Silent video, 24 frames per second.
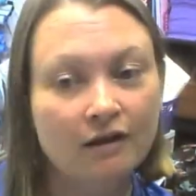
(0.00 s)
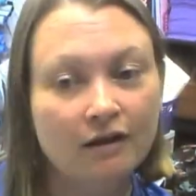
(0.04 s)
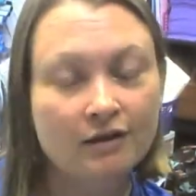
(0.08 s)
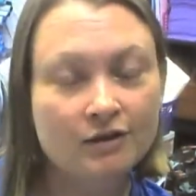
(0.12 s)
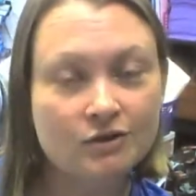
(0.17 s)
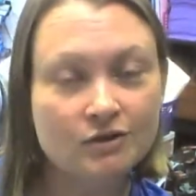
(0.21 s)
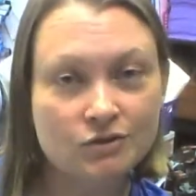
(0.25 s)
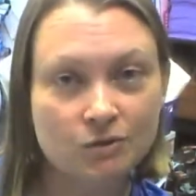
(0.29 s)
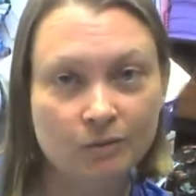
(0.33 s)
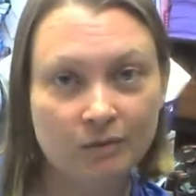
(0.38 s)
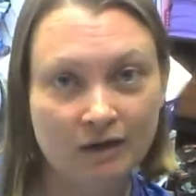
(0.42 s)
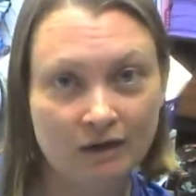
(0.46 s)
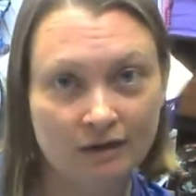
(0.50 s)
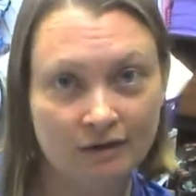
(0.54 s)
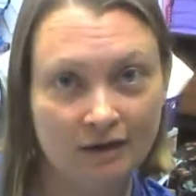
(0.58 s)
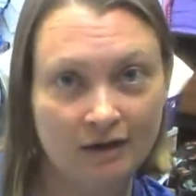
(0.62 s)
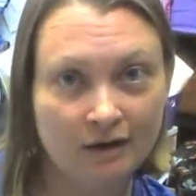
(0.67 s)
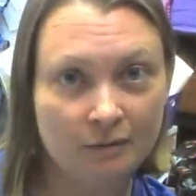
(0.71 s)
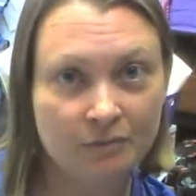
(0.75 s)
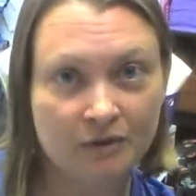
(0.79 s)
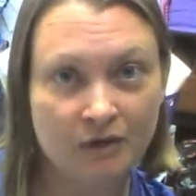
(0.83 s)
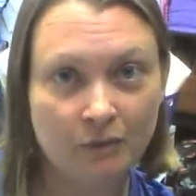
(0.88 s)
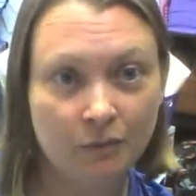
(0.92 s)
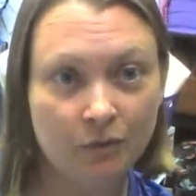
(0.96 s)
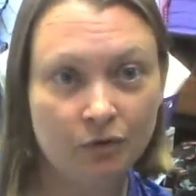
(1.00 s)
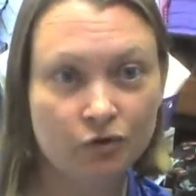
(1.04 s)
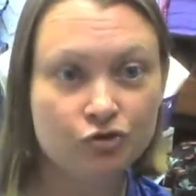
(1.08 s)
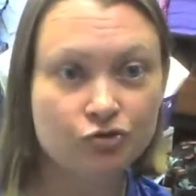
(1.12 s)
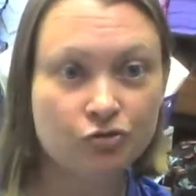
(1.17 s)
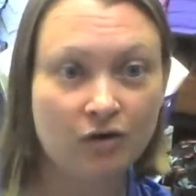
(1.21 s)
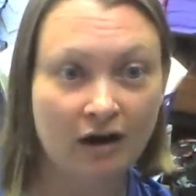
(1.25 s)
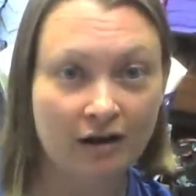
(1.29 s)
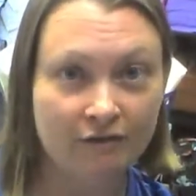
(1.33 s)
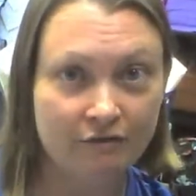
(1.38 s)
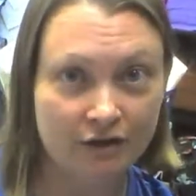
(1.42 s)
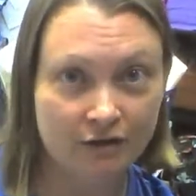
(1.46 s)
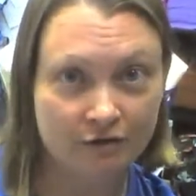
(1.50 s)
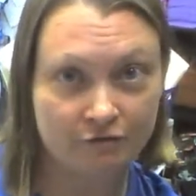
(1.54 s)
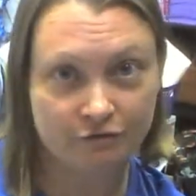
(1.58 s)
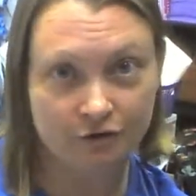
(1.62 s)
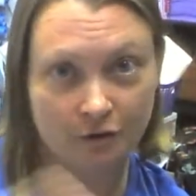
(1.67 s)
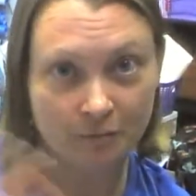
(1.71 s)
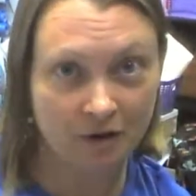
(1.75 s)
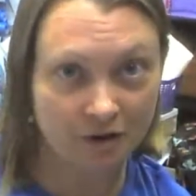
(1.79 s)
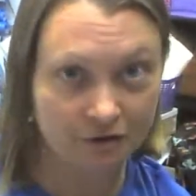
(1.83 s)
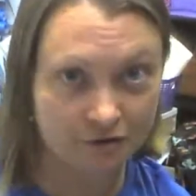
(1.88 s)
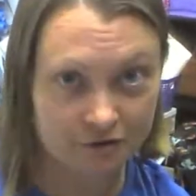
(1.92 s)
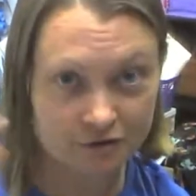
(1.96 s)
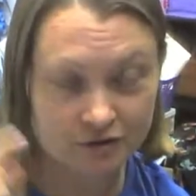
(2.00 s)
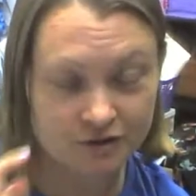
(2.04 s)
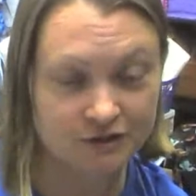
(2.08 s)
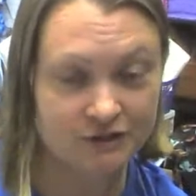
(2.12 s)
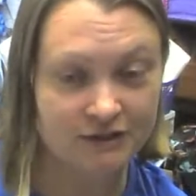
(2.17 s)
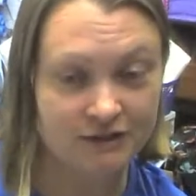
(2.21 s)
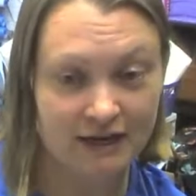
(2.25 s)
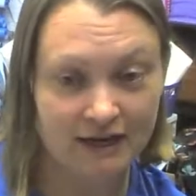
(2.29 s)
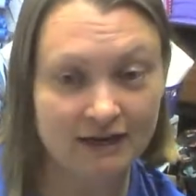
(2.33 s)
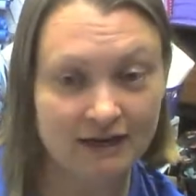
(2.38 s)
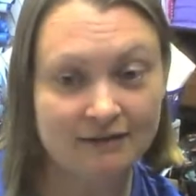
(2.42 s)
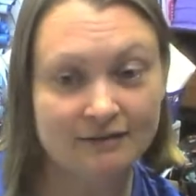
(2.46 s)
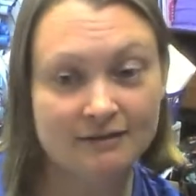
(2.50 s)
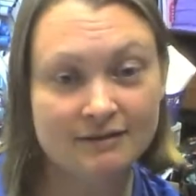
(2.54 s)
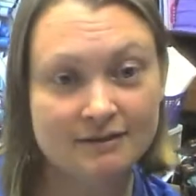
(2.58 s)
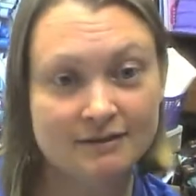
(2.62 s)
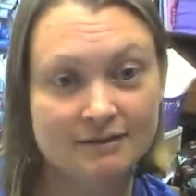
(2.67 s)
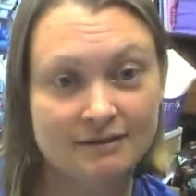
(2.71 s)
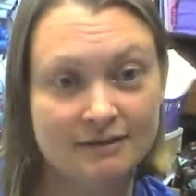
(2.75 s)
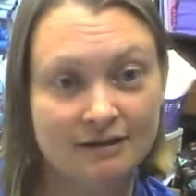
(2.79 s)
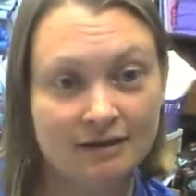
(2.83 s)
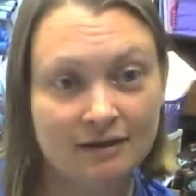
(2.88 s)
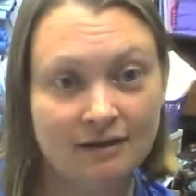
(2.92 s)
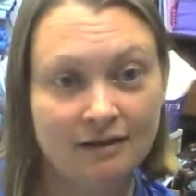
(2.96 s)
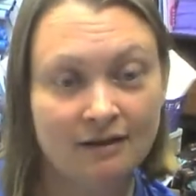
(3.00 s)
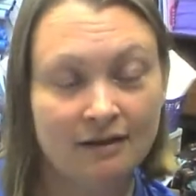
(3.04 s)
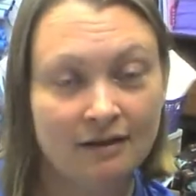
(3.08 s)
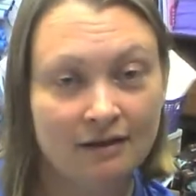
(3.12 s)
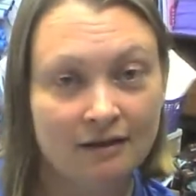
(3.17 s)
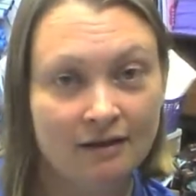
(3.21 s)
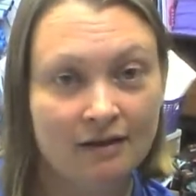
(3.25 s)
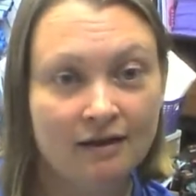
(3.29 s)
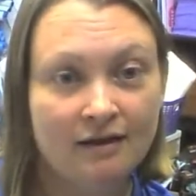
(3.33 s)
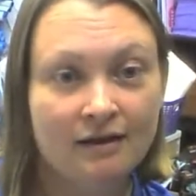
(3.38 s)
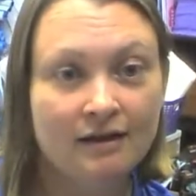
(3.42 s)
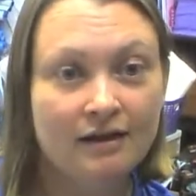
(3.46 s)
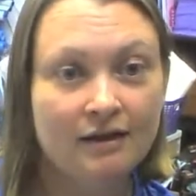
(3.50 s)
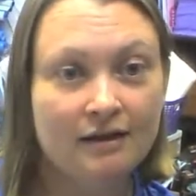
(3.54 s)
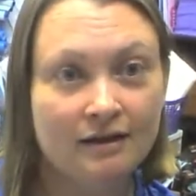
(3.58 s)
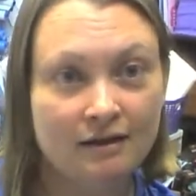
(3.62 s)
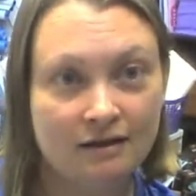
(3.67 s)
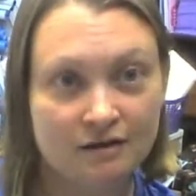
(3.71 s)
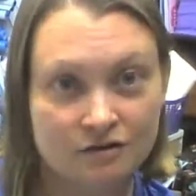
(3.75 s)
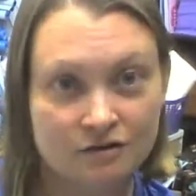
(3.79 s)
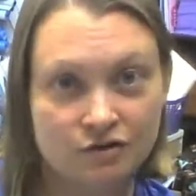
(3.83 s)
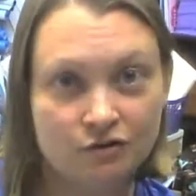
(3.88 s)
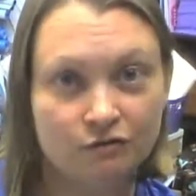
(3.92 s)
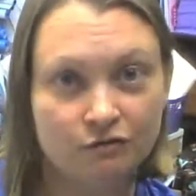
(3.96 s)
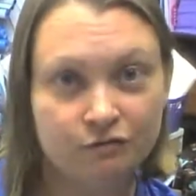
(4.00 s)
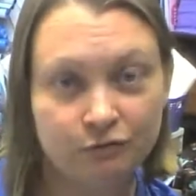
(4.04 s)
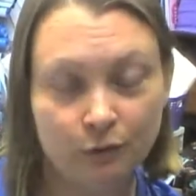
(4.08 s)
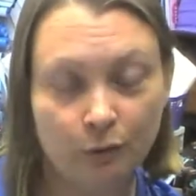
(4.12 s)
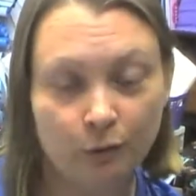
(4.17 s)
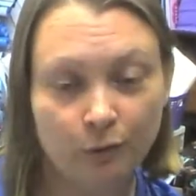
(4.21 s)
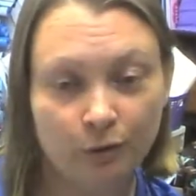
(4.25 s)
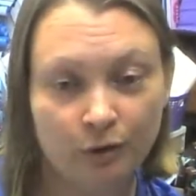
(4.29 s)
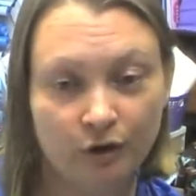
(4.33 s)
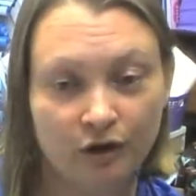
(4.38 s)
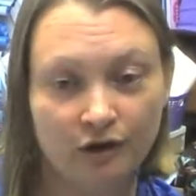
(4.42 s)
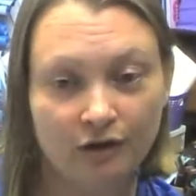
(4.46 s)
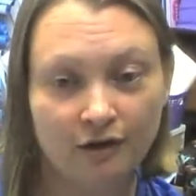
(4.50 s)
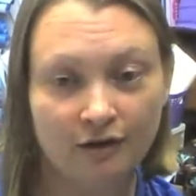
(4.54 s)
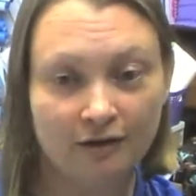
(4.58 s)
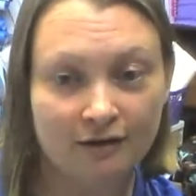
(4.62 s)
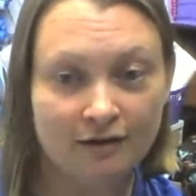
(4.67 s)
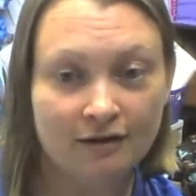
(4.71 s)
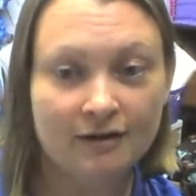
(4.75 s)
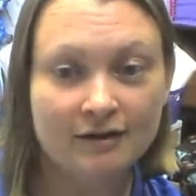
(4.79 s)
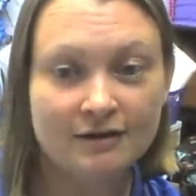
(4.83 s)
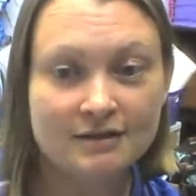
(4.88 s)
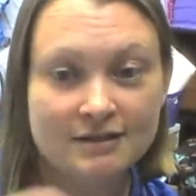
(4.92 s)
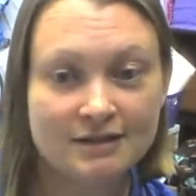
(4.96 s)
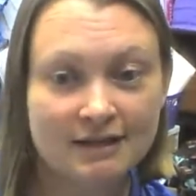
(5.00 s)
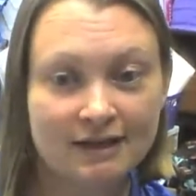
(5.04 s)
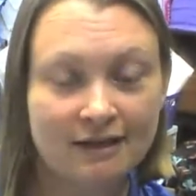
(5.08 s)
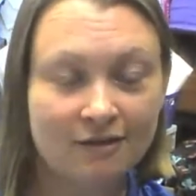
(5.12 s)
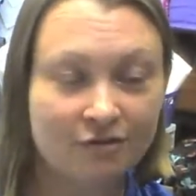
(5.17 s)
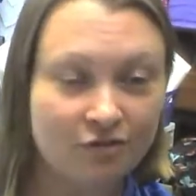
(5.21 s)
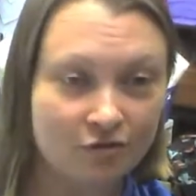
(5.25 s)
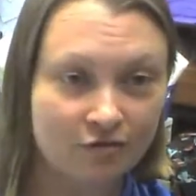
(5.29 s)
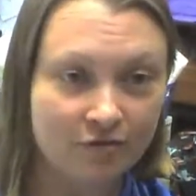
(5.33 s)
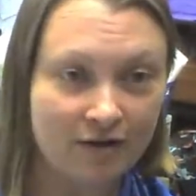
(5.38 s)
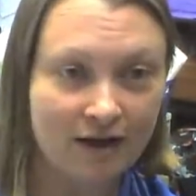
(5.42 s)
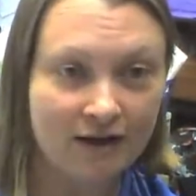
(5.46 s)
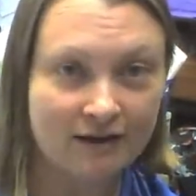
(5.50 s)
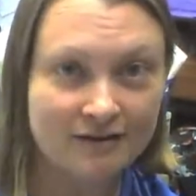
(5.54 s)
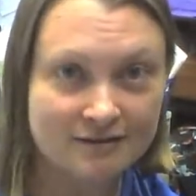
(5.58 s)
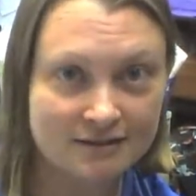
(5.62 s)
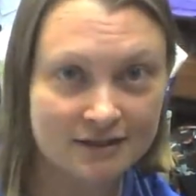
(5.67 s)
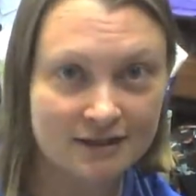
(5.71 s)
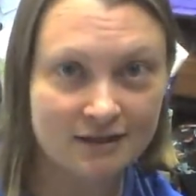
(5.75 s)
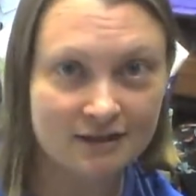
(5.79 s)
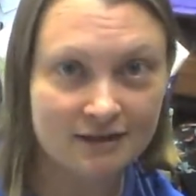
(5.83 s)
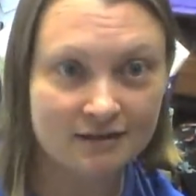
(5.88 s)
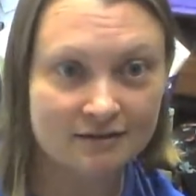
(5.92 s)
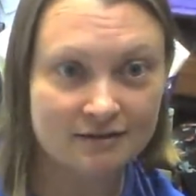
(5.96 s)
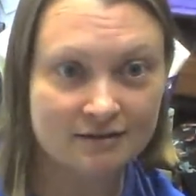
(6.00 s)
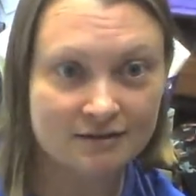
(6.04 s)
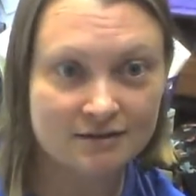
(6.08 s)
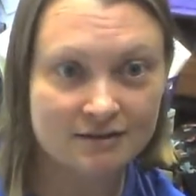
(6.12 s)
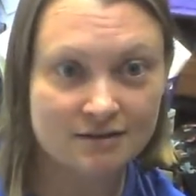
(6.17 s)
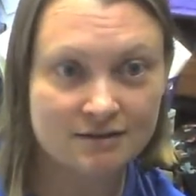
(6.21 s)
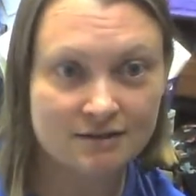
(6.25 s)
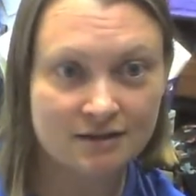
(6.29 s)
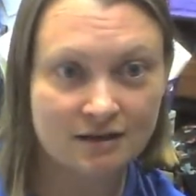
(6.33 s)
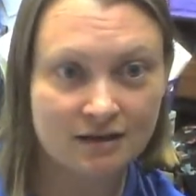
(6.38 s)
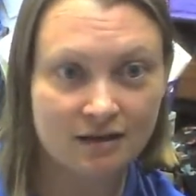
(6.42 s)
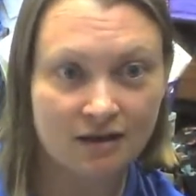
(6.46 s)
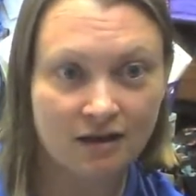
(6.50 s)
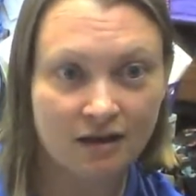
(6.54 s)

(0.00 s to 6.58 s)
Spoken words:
So we had a lot of people driving from other states into Florida to get the vaccines,